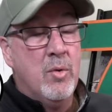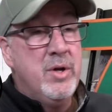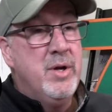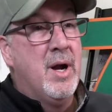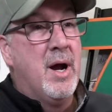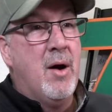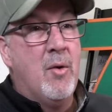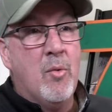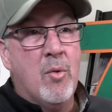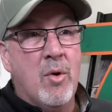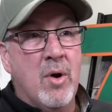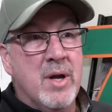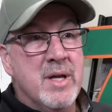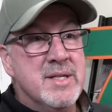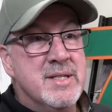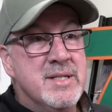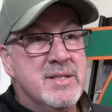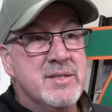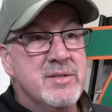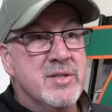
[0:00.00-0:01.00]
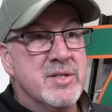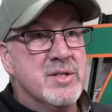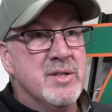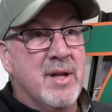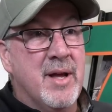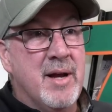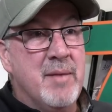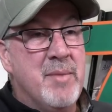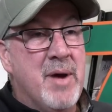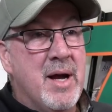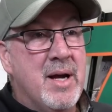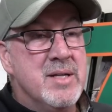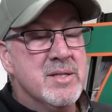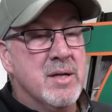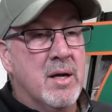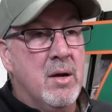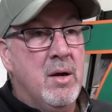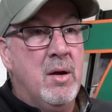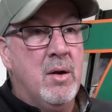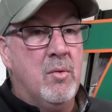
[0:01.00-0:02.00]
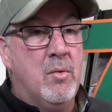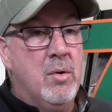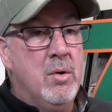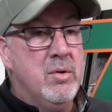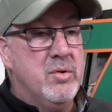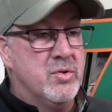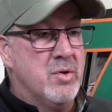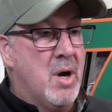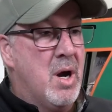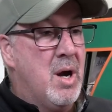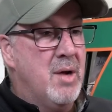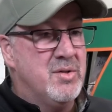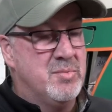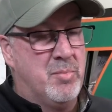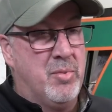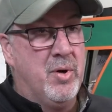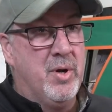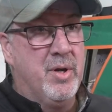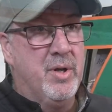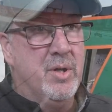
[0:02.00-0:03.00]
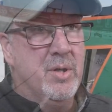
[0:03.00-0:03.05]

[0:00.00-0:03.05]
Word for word: well, you know how Ward is. He's just laid back. He's like, well, it drives pretty